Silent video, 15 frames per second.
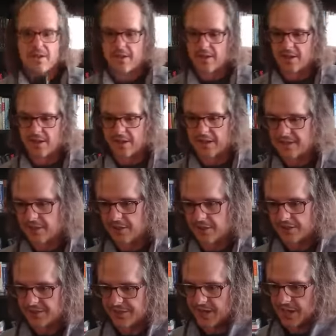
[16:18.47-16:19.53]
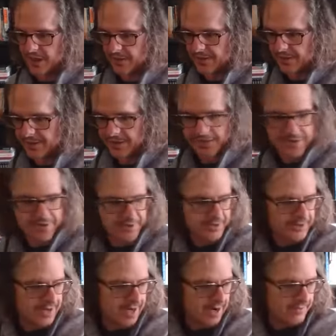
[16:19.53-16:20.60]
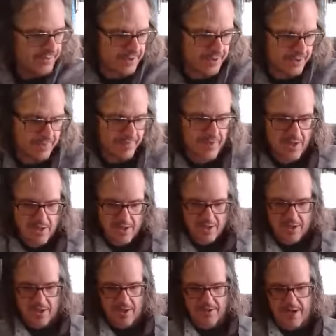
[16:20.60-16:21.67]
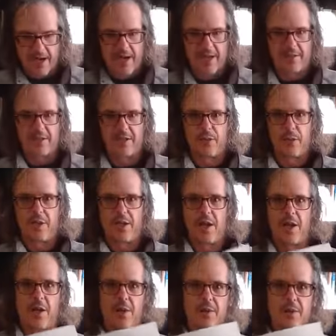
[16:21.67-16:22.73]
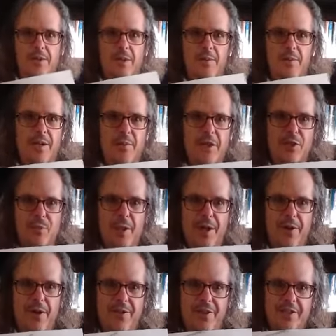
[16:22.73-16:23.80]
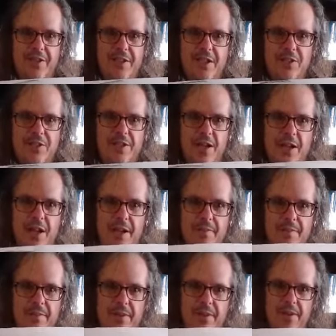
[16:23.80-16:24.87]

Oh, that's a good sound on a Thursday afternoon. All right, here we go. I'm getting much better at this each time.